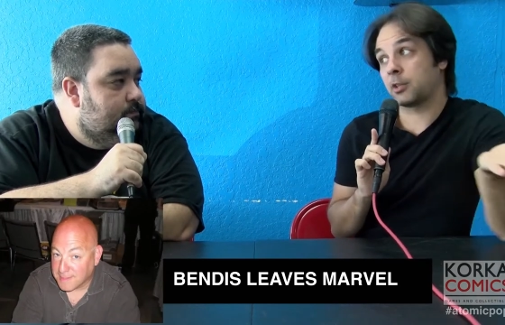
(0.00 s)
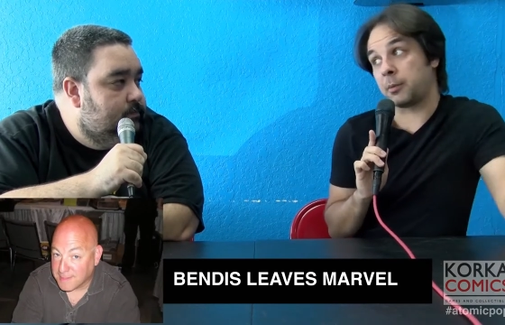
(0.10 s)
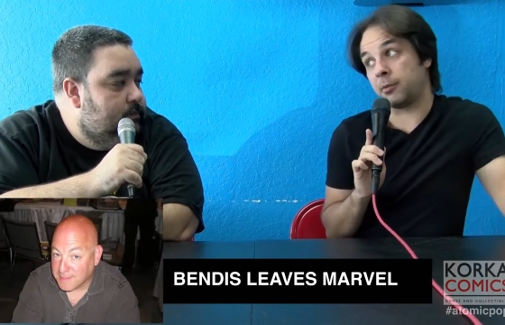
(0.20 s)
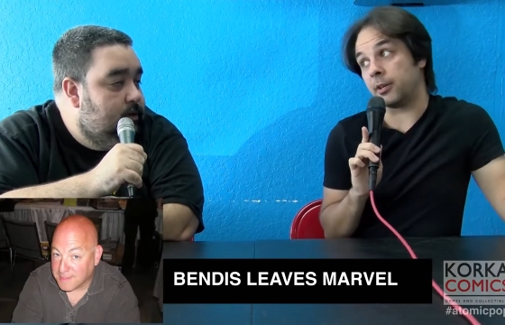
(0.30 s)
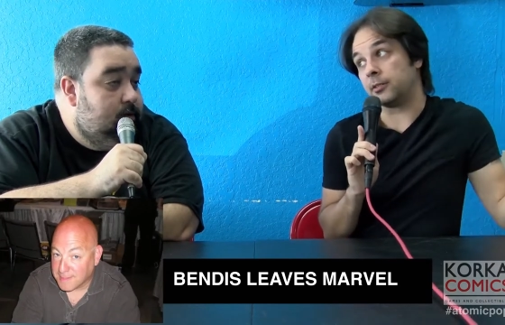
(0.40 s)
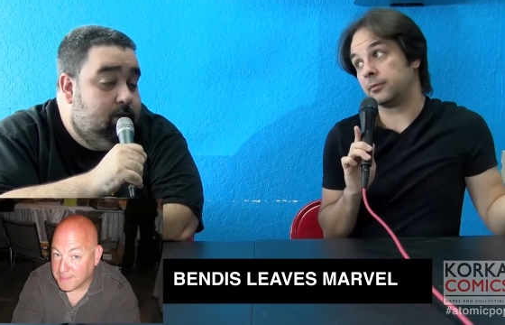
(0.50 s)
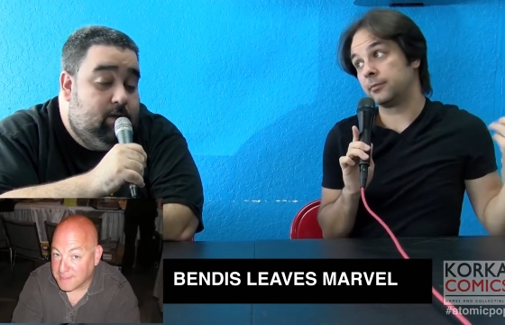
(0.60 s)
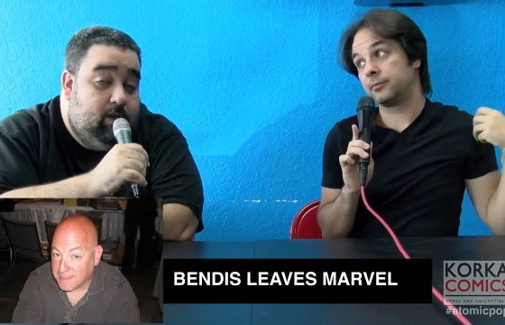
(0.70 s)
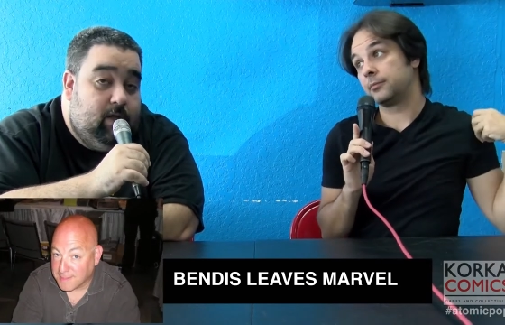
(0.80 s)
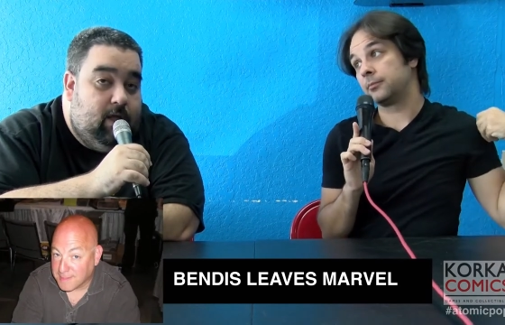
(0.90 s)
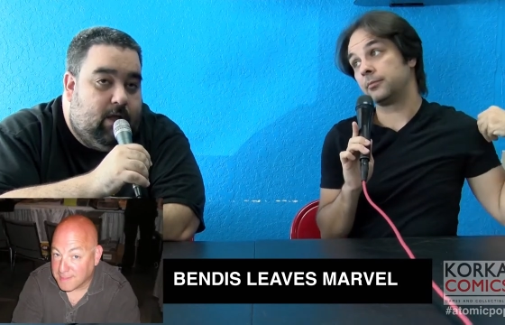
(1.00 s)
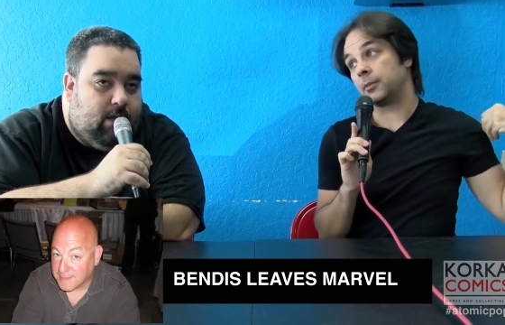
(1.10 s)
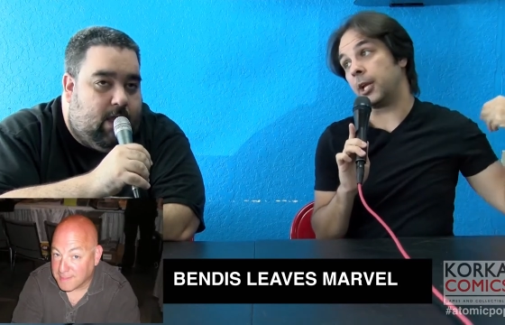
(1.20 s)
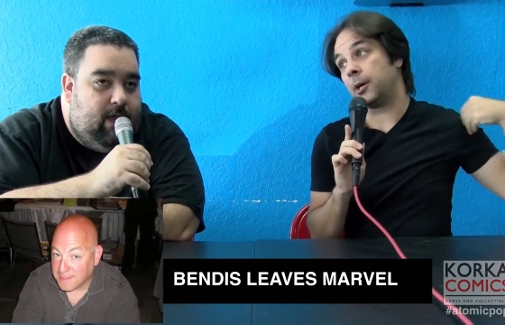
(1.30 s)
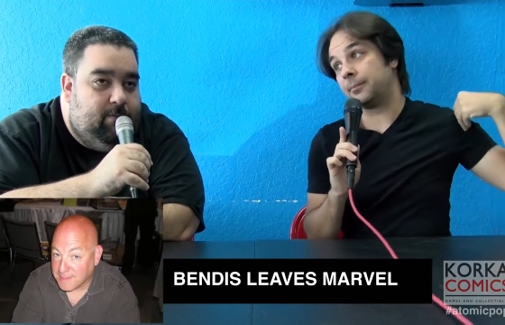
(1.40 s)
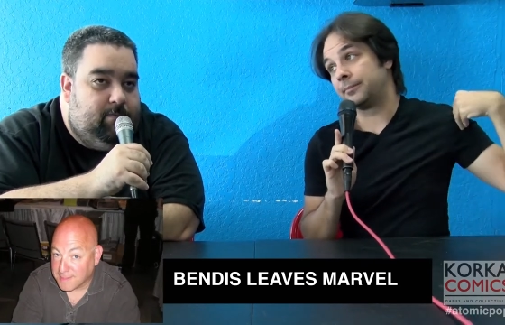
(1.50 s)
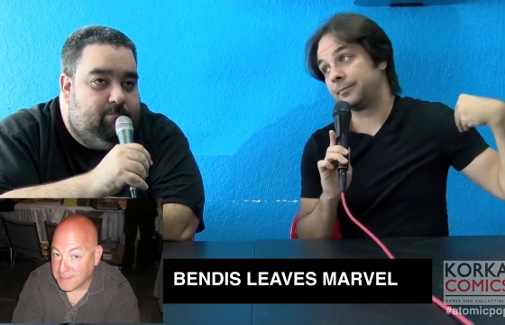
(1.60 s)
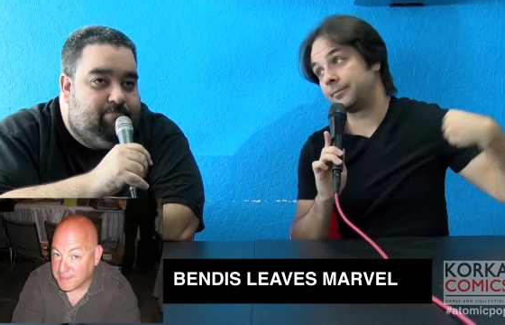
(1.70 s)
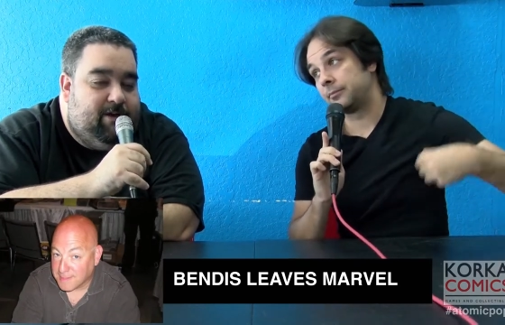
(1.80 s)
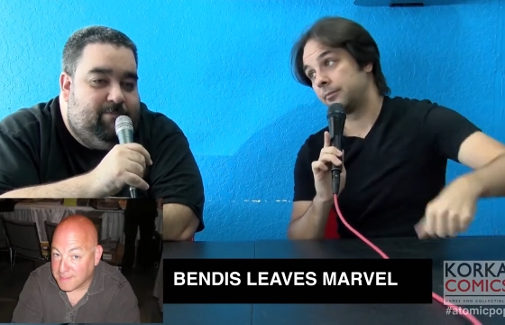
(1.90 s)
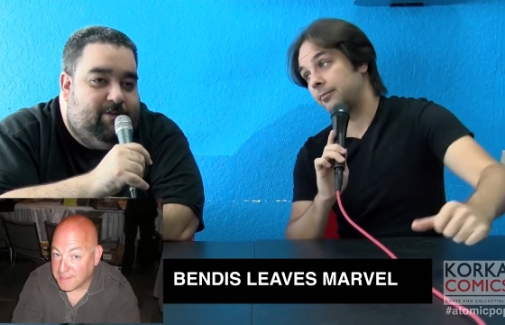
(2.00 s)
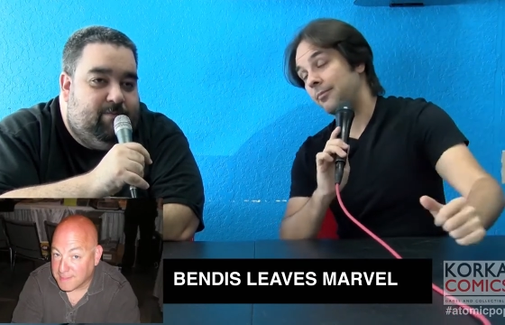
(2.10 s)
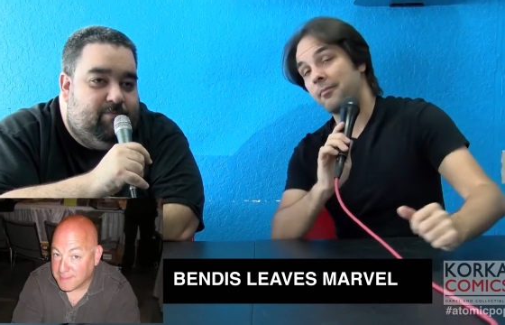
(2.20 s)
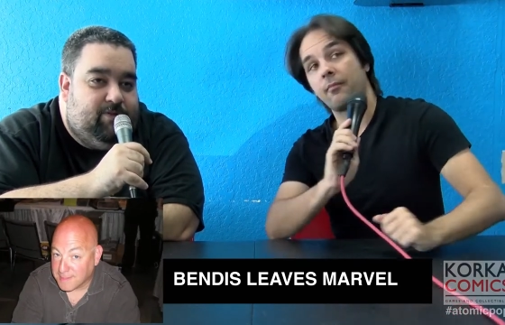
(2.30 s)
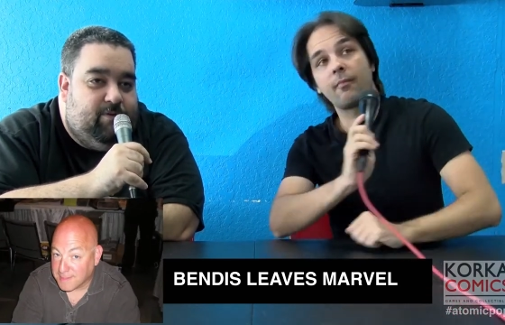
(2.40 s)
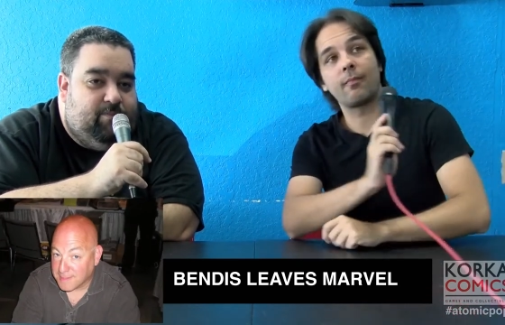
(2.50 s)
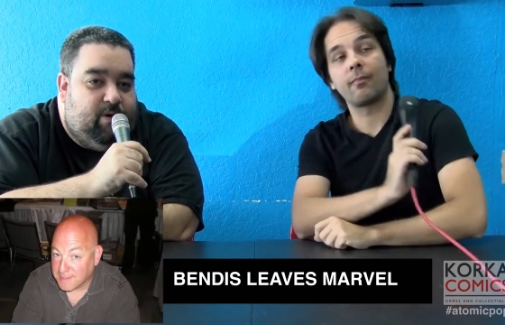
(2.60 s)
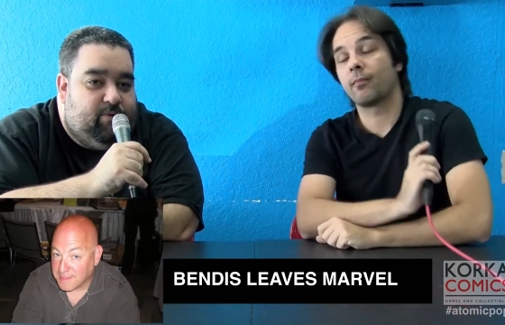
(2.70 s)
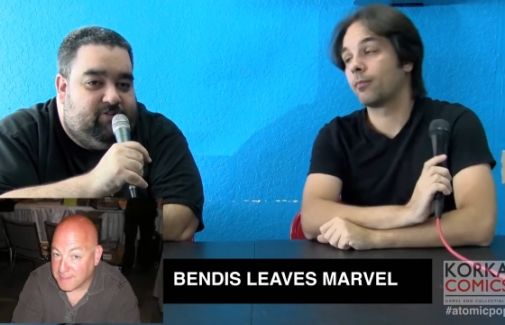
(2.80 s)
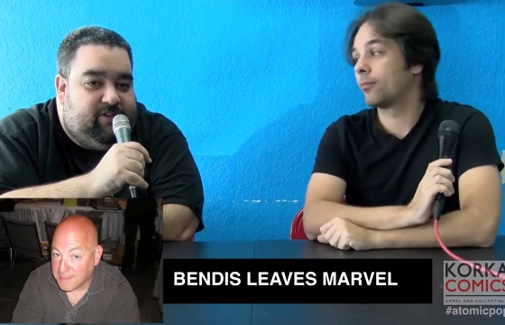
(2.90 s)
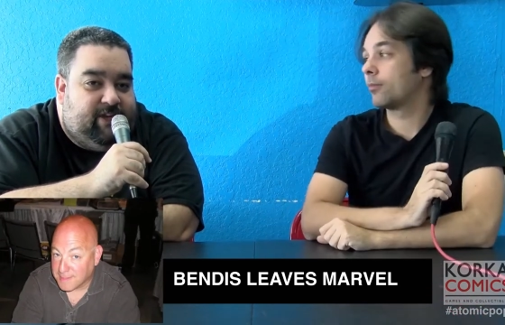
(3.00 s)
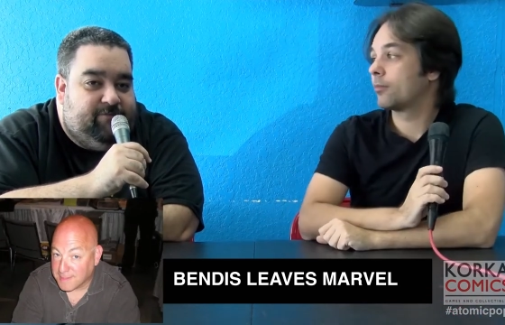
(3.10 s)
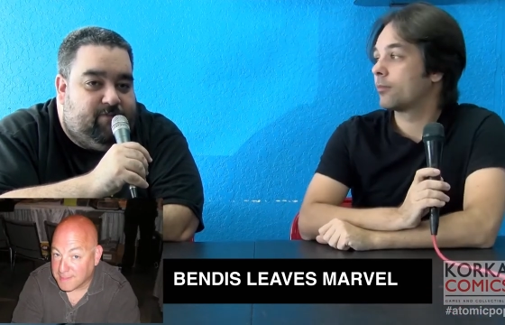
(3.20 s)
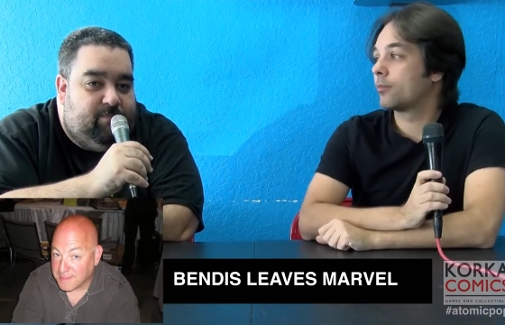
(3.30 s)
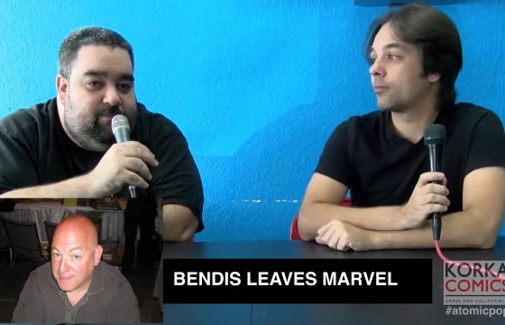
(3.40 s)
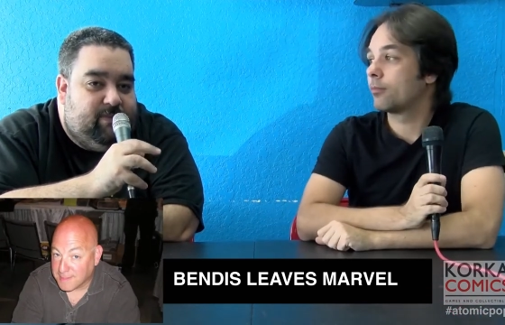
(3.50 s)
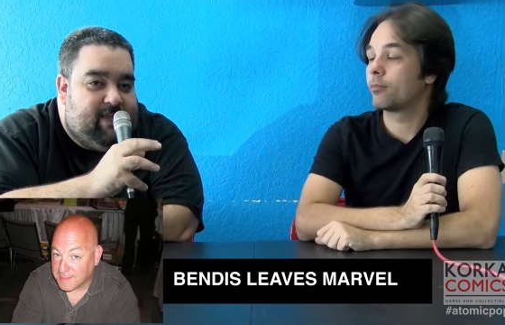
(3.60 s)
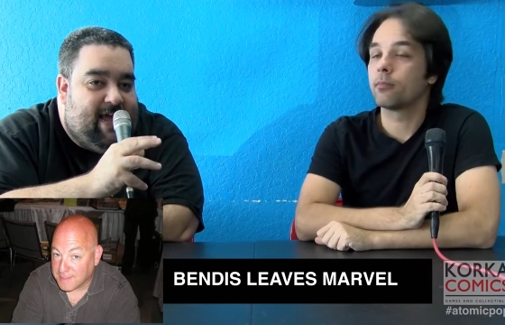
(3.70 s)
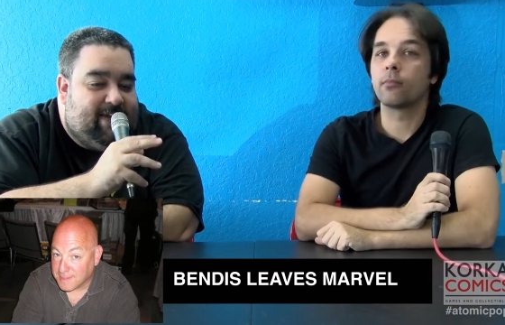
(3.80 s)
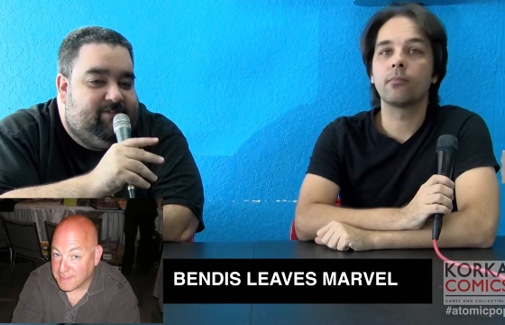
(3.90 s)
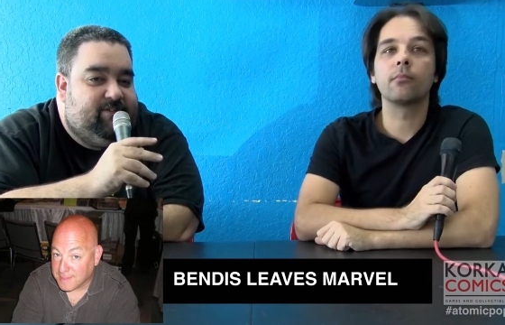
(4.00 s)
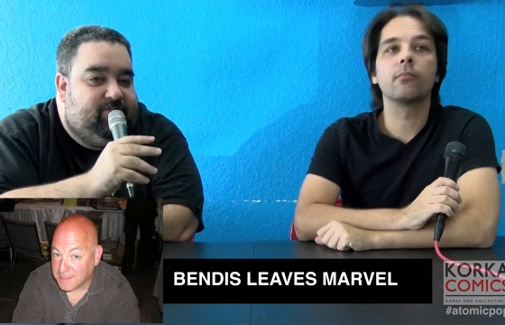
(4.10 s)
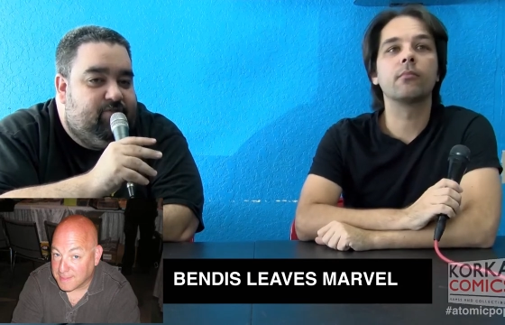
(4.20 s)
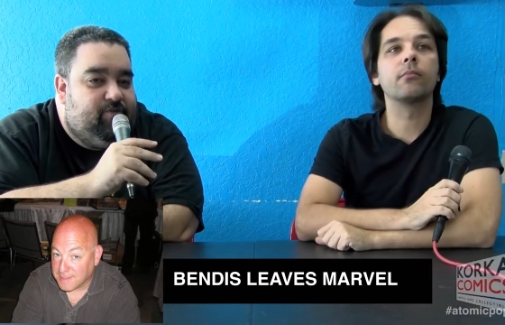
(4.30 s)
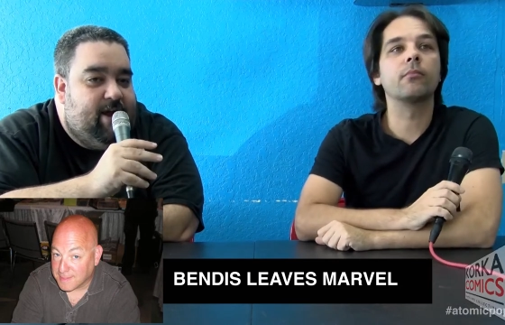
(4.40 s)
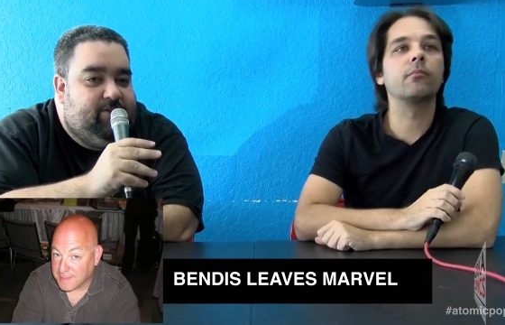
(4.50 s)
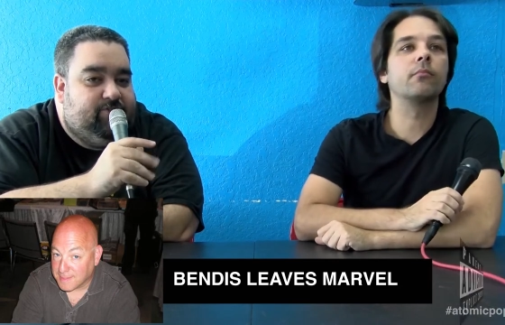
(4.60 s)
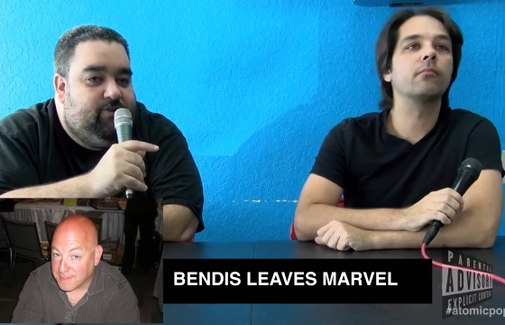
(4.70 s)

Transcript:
Speaker 1: Let's be real. You know? But the, the, what we're seeing from the exodus of writers